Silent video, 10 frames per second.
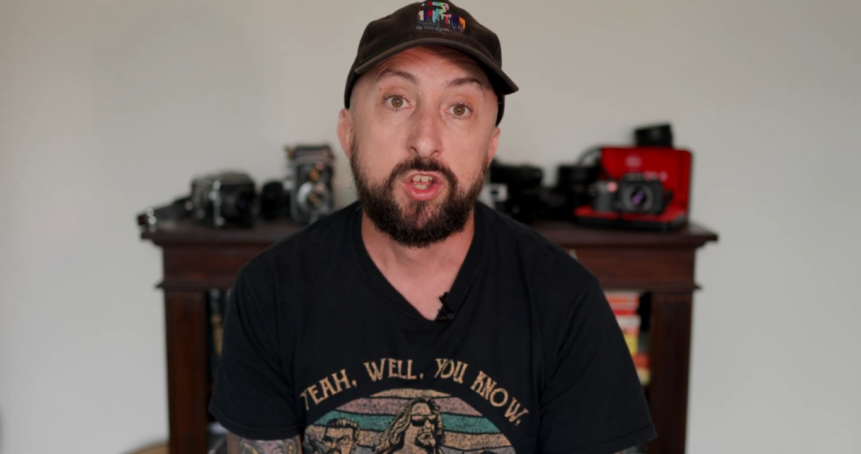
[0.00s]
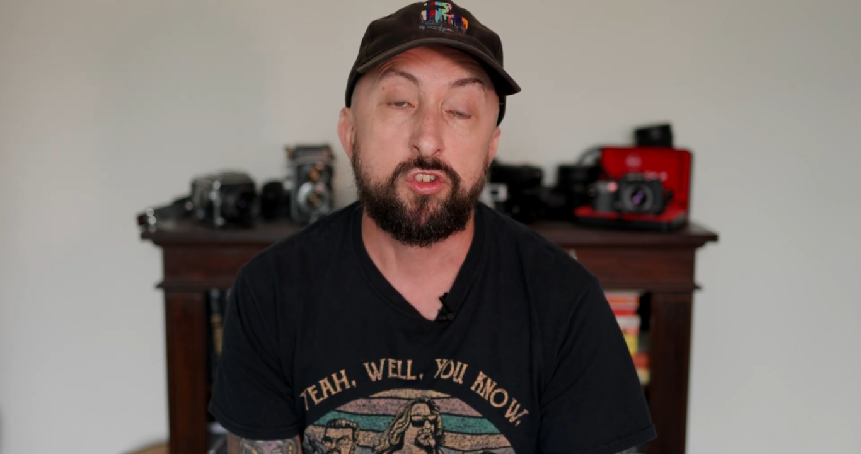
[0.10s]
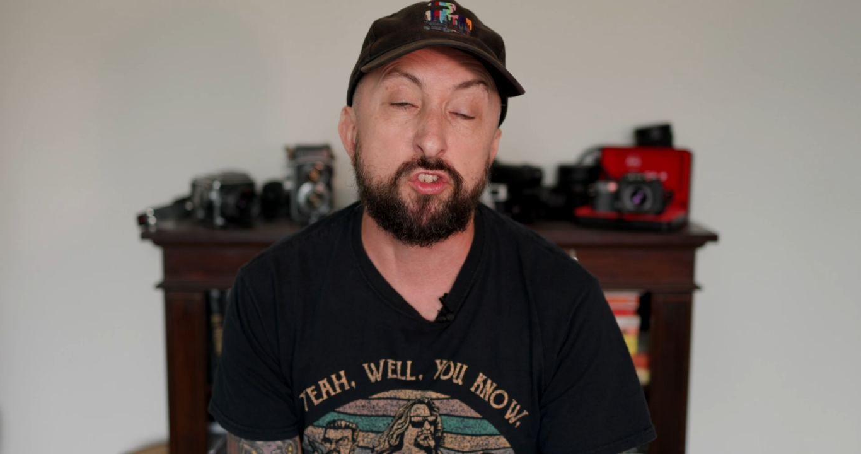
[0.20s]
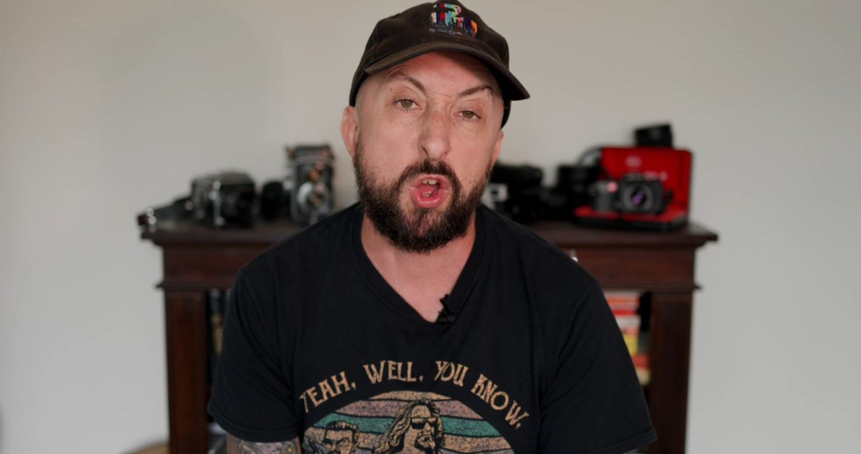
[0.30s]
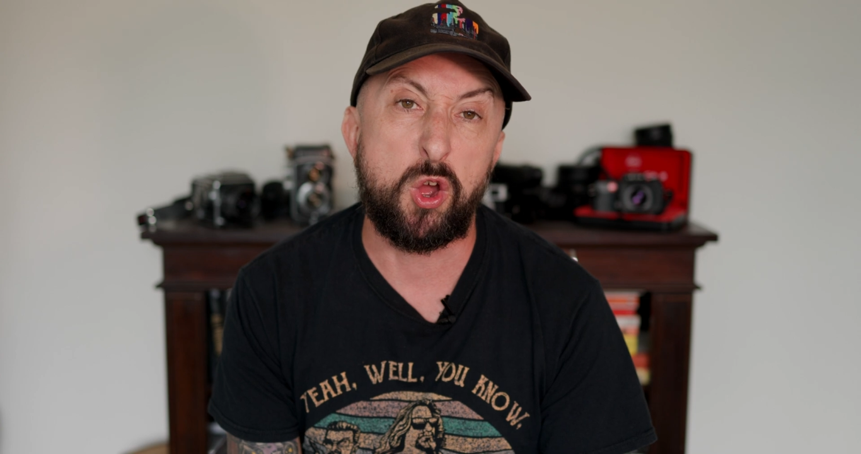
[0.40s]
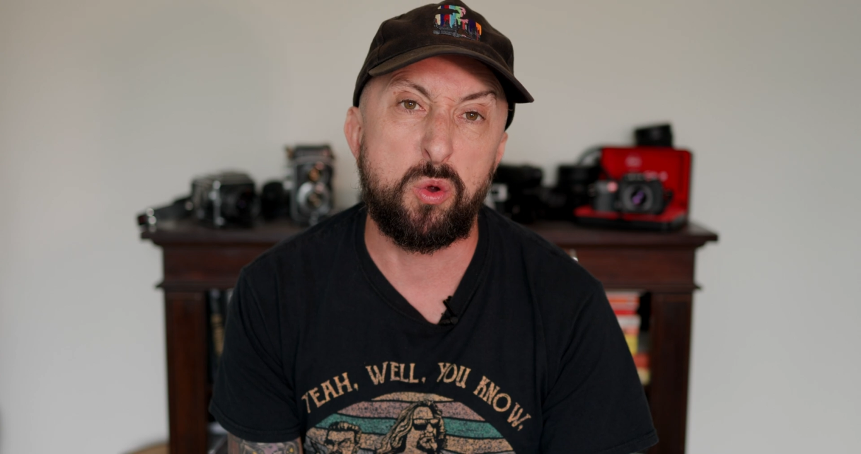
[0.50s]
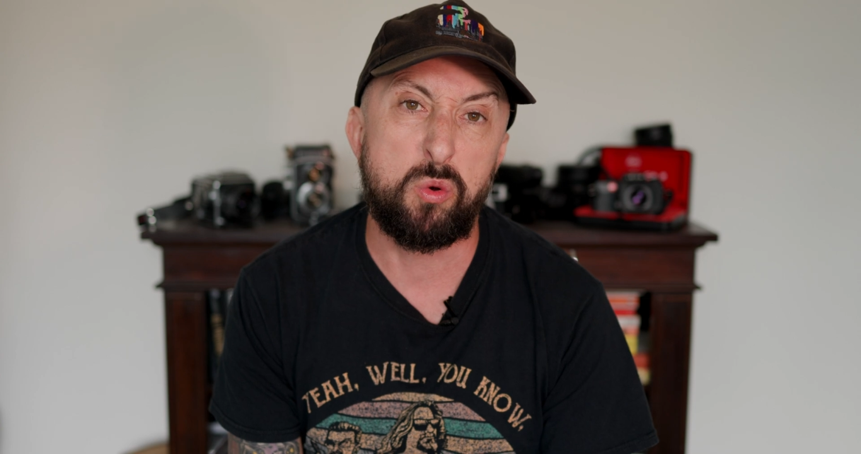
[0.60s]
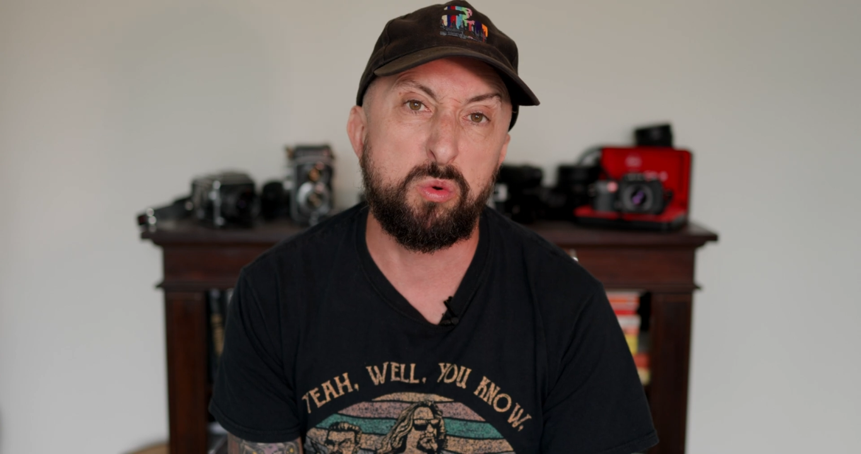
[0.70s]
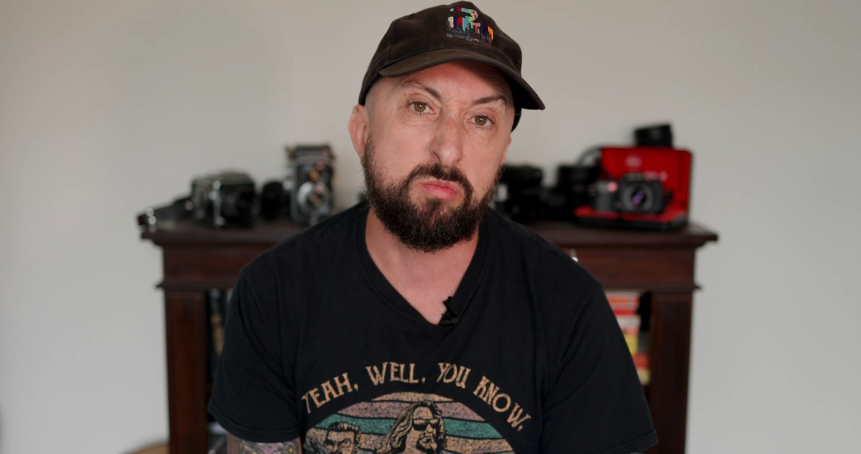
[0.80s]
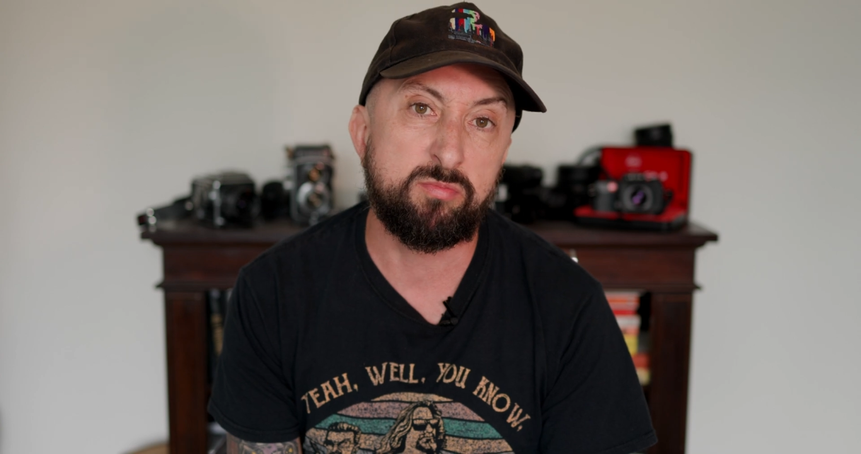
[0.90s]

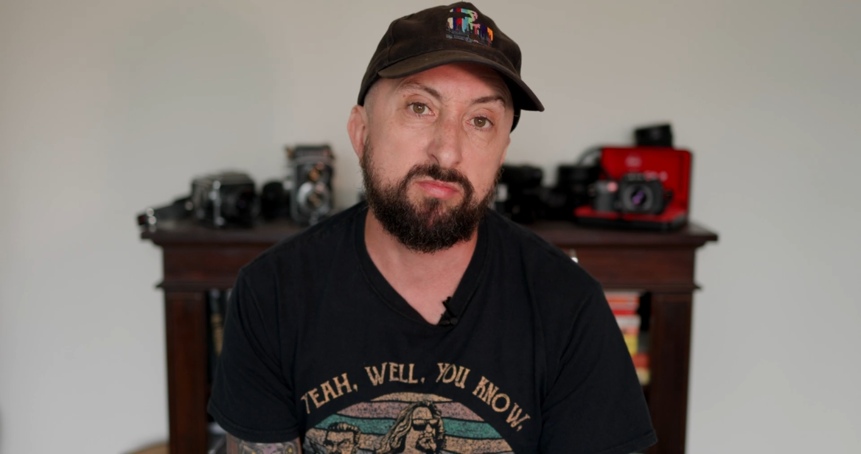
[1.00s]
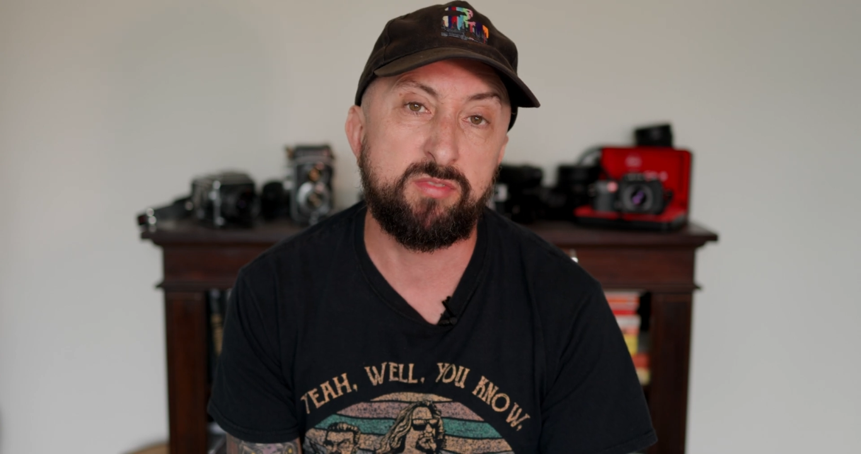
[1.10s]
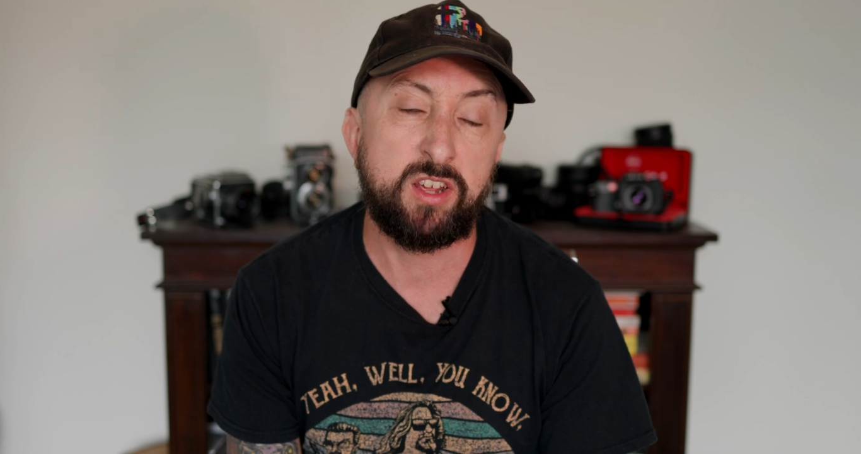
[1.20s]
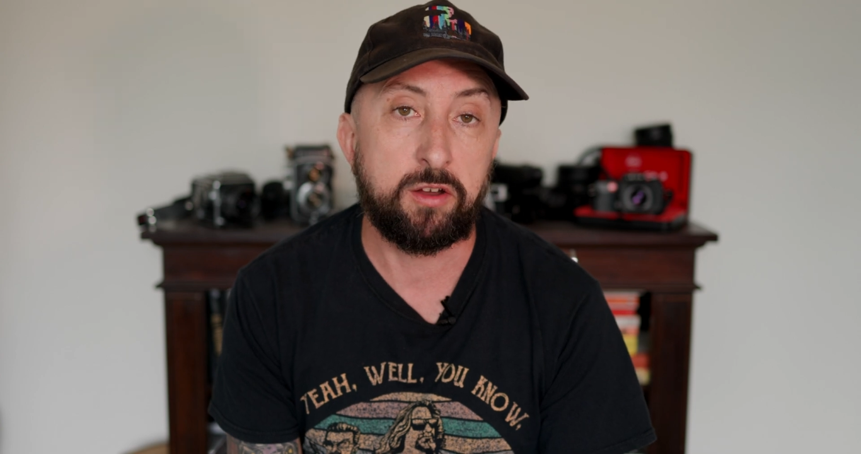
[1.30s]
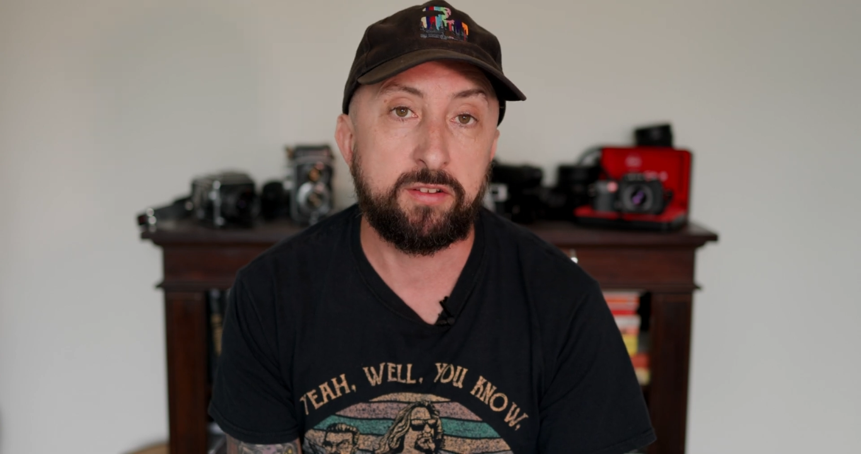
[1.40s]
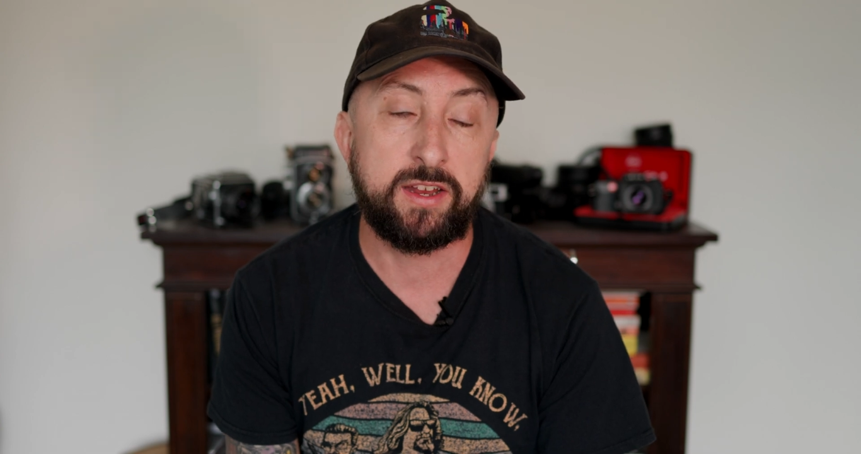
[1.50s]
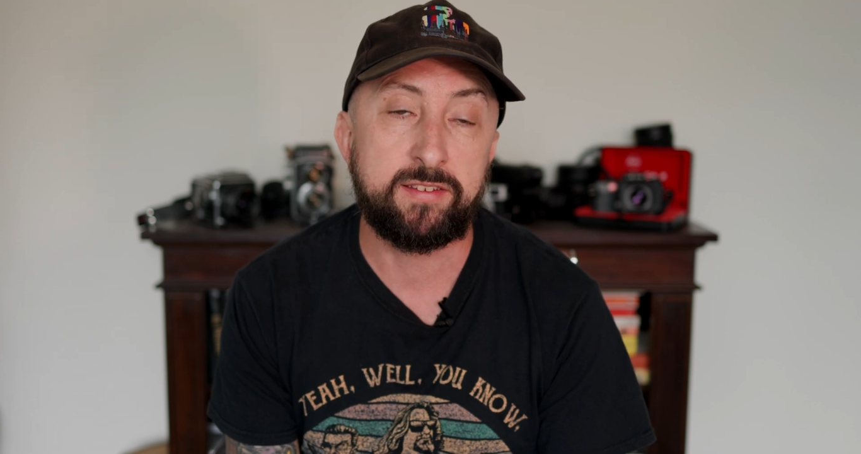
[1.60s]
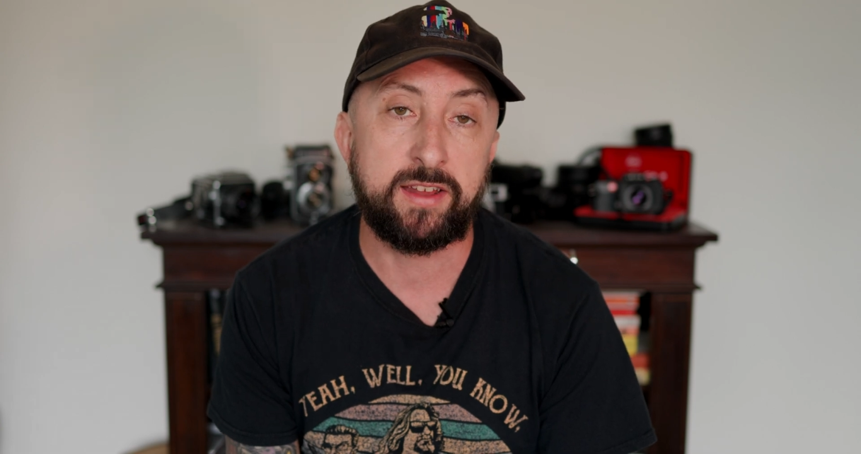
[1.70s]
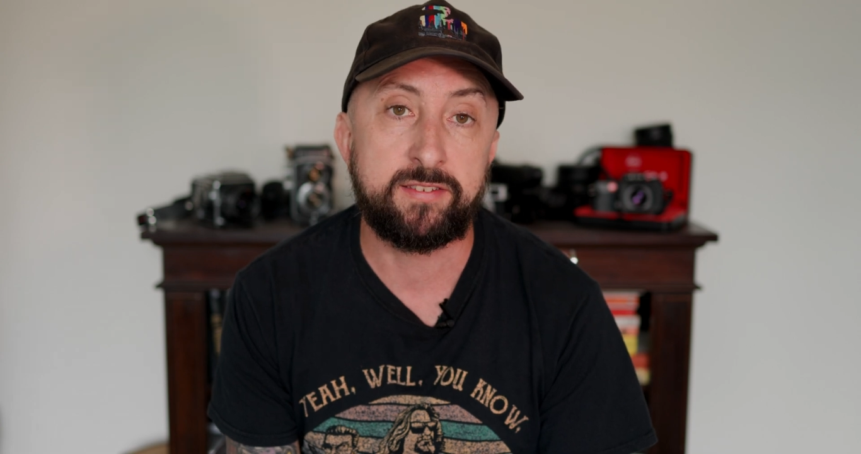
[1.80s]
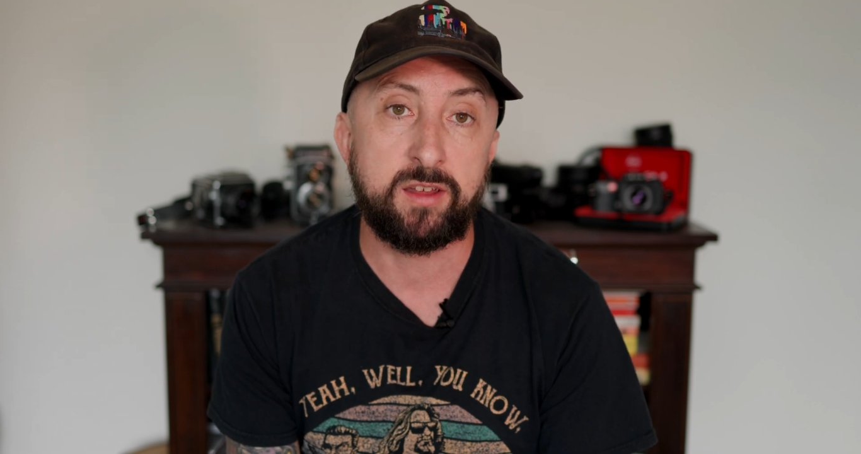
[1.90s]
So, you know, at
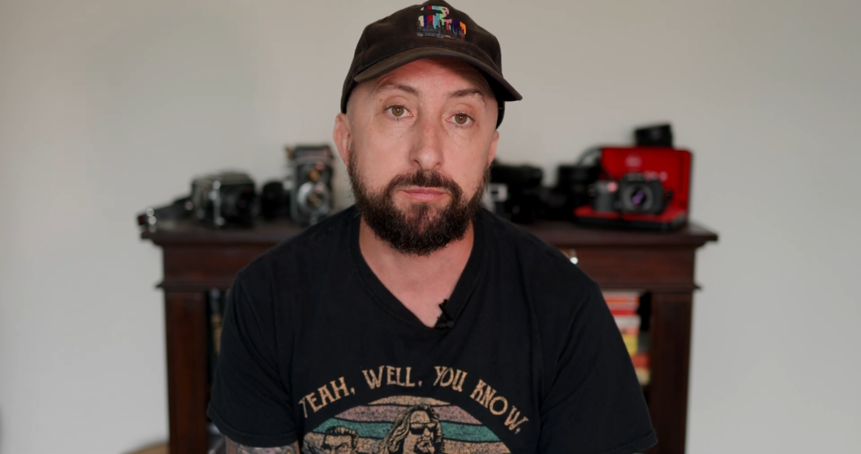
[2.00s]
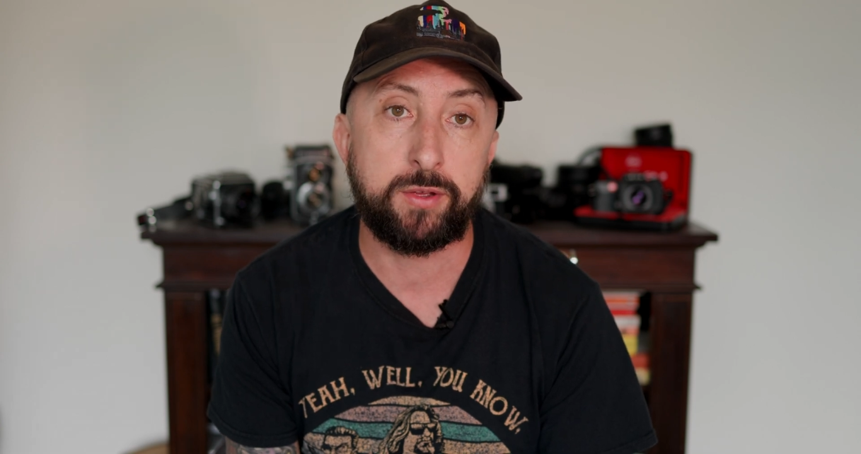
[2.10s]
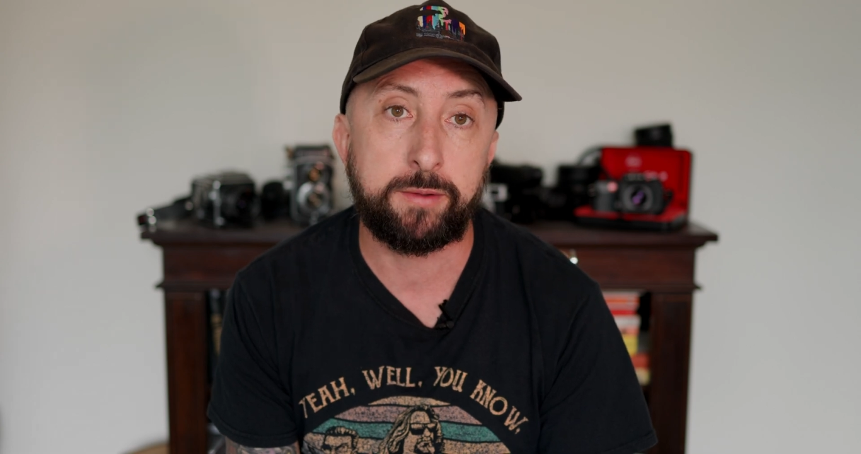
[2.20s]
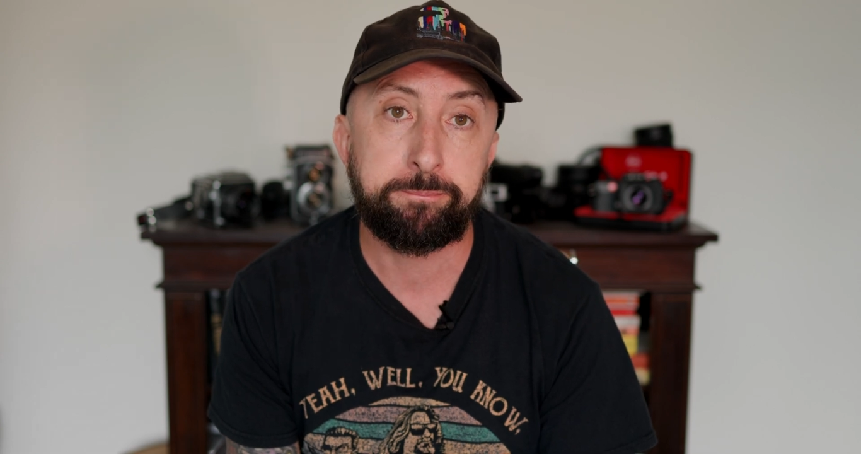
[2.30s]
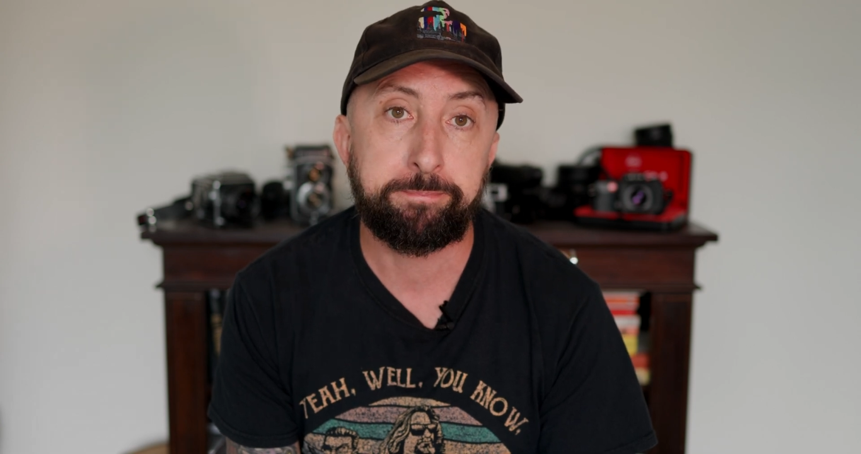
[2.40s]
least that's something.